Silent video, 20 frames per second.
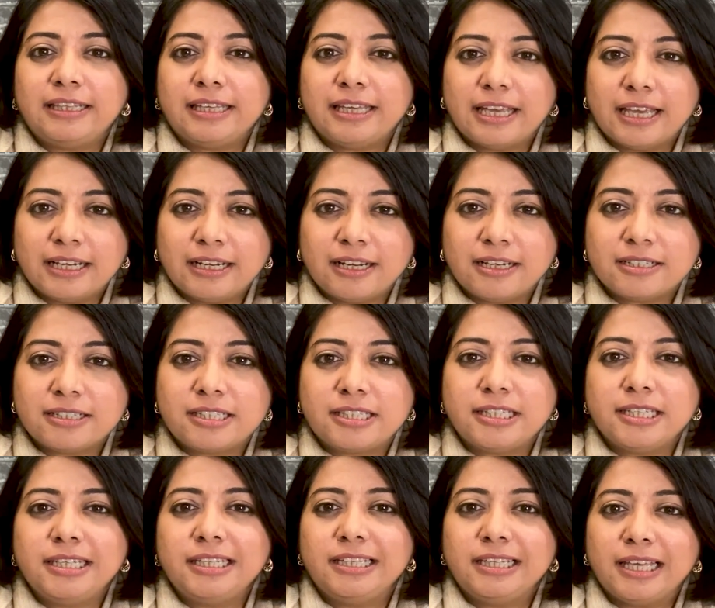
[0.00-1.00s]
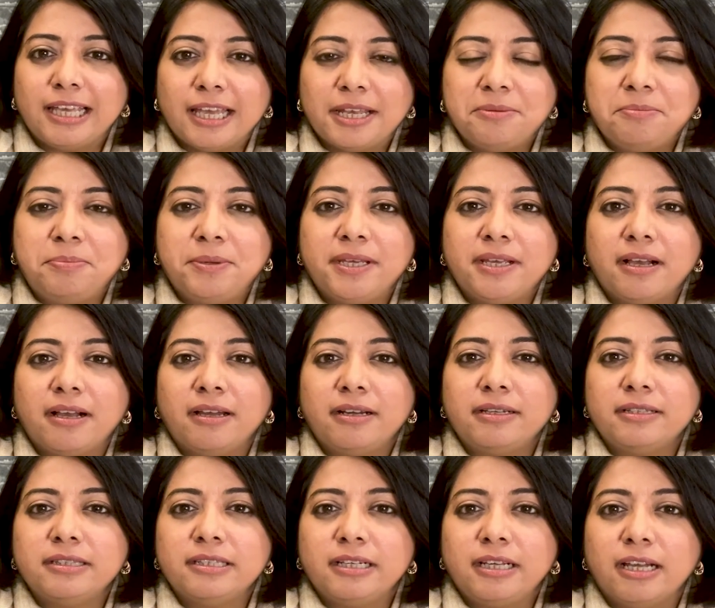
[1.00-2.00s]
the NRC, the
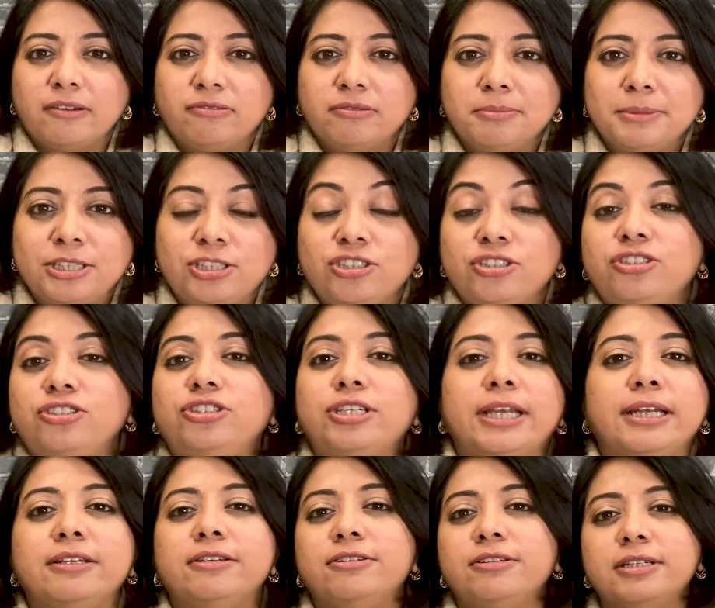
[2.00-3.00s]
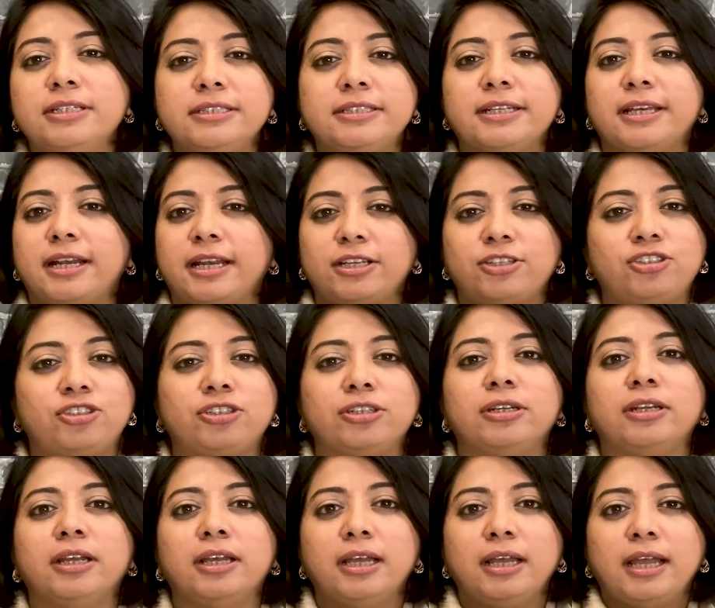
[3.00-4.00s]
NPR and the government's general
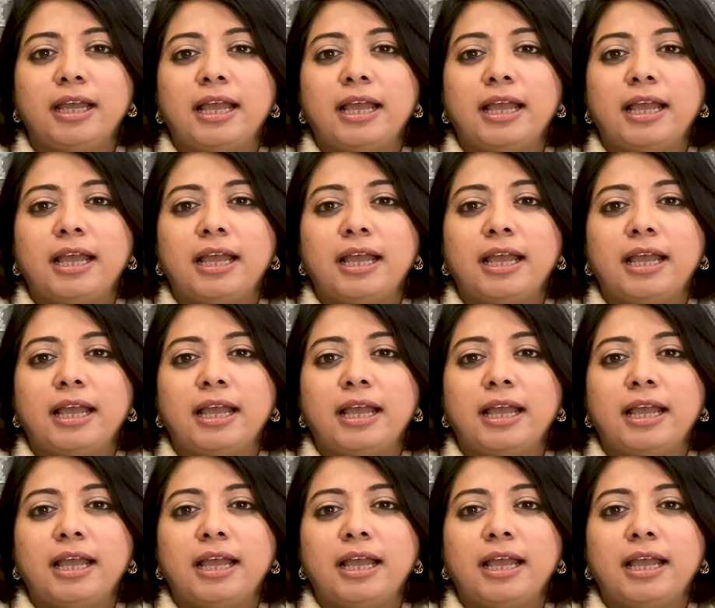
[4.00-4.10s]
direction